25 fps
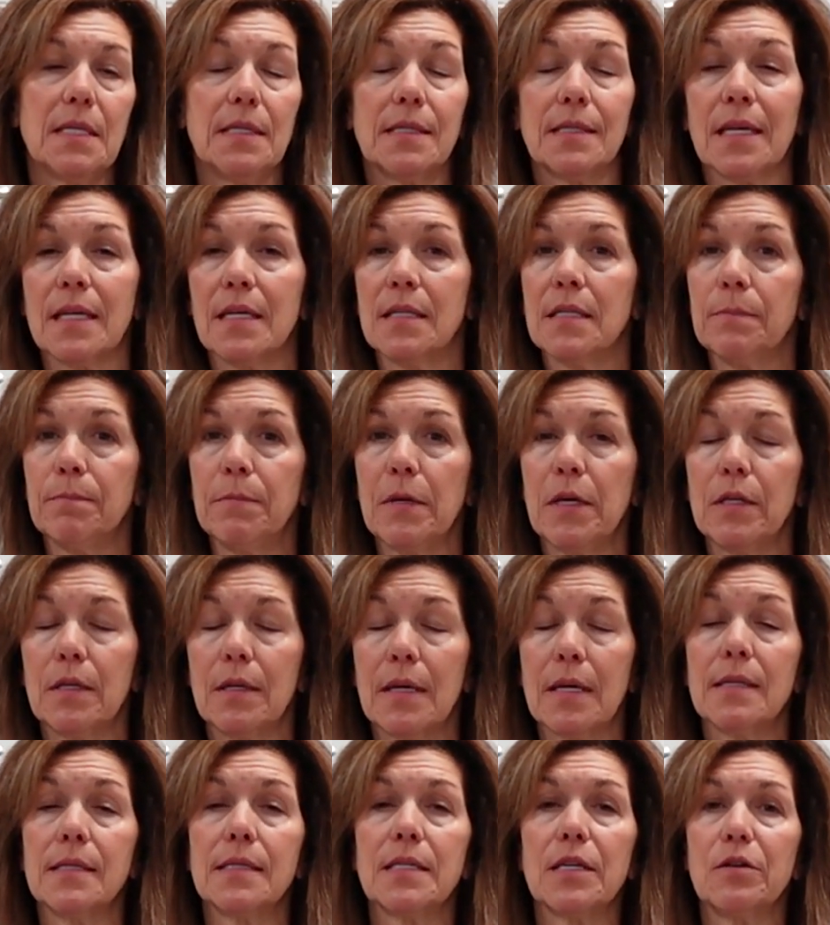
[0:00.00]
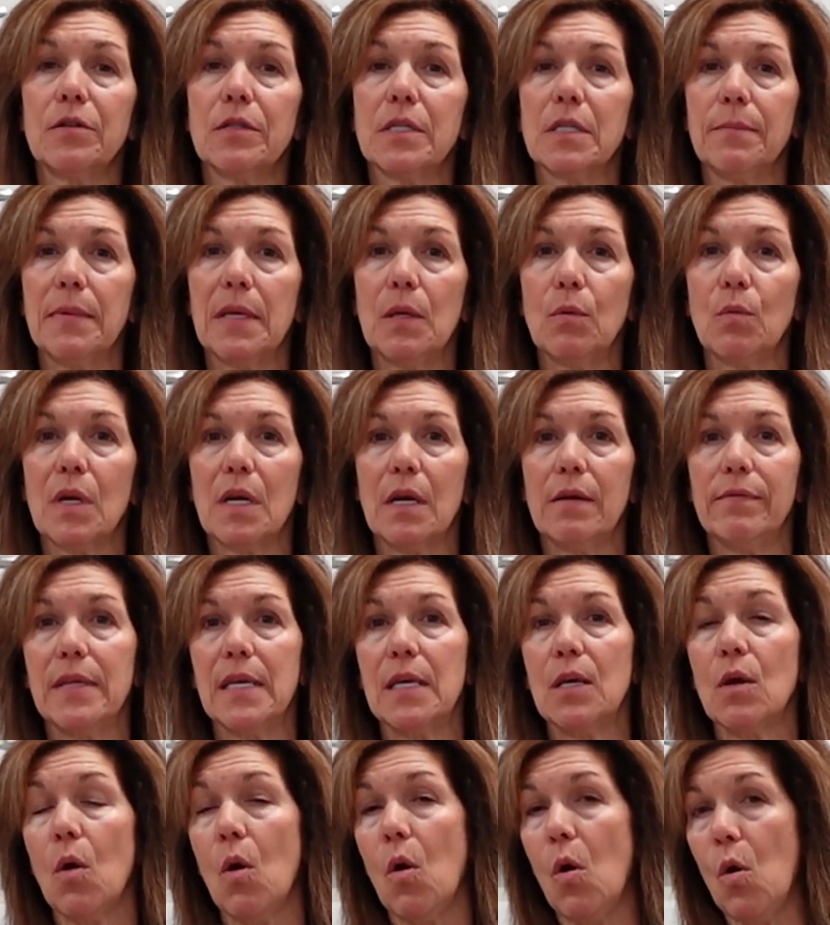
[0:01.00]
It's considered to be one of
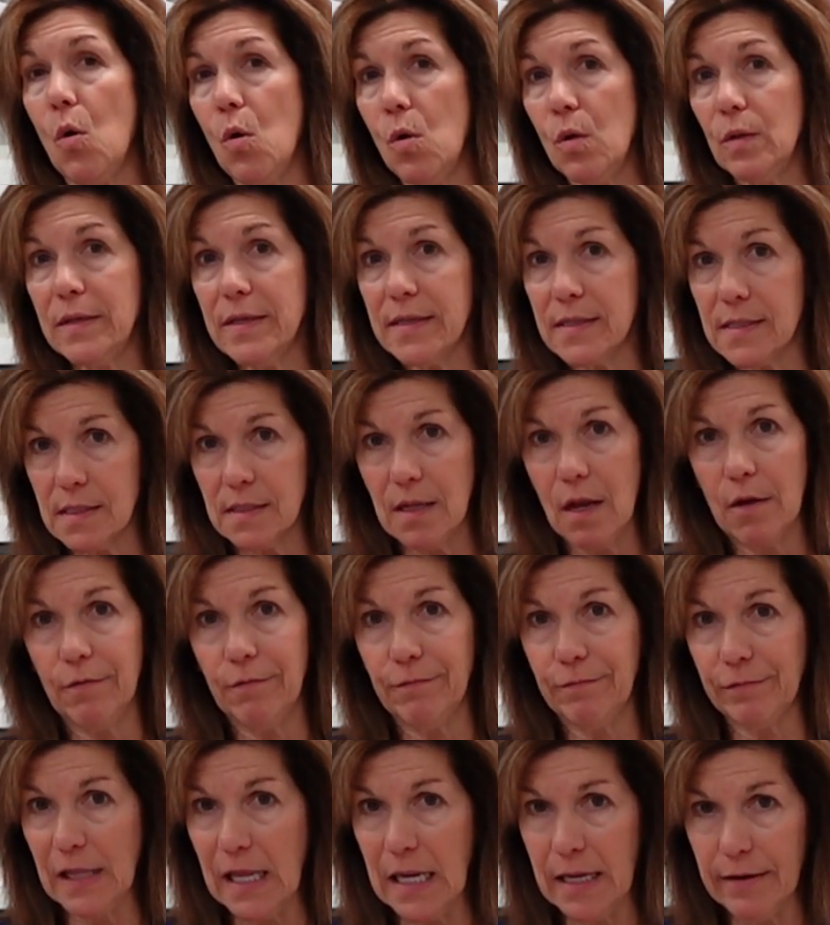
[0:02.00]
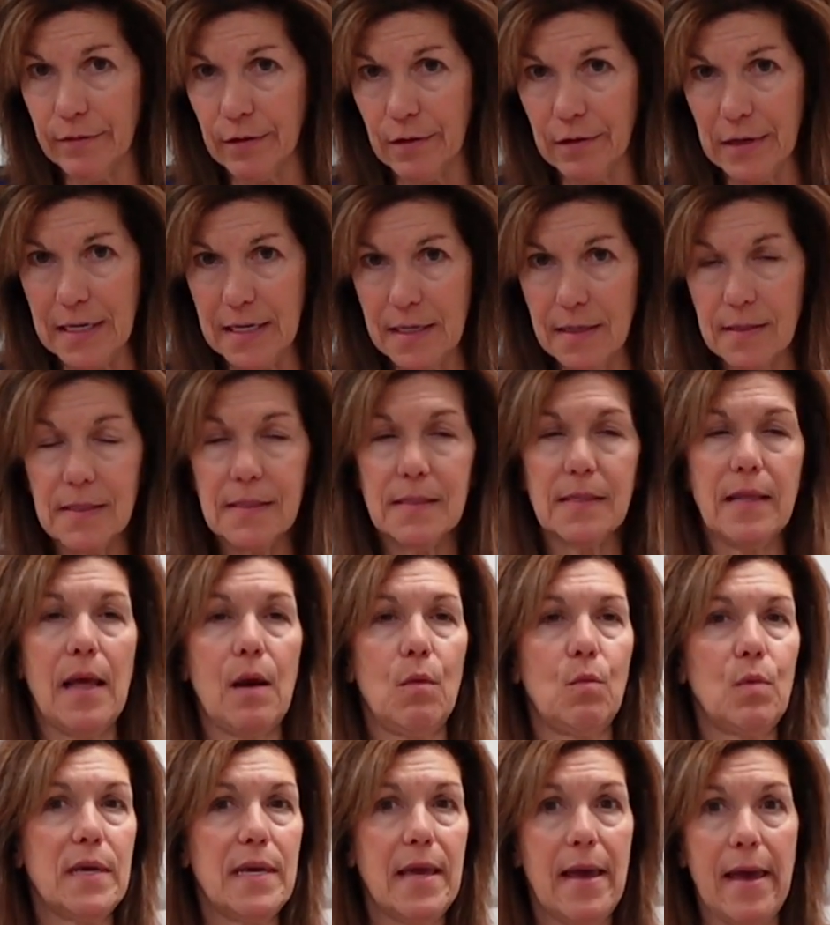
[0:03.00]
the oldest flavorings
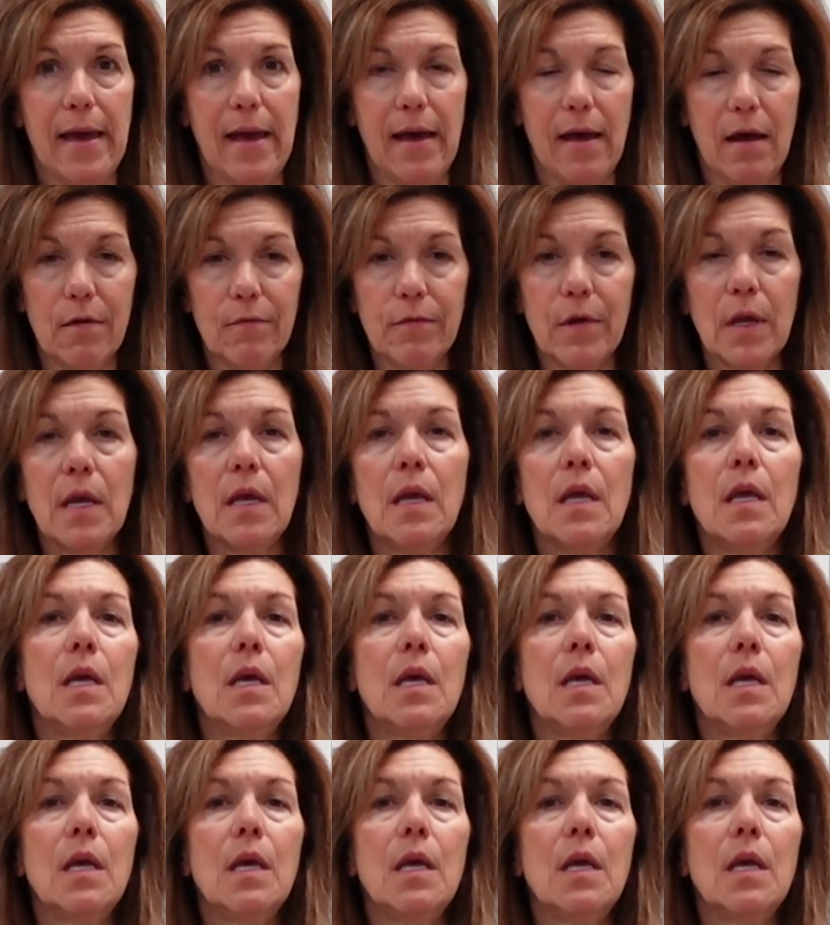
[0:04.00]
that we have.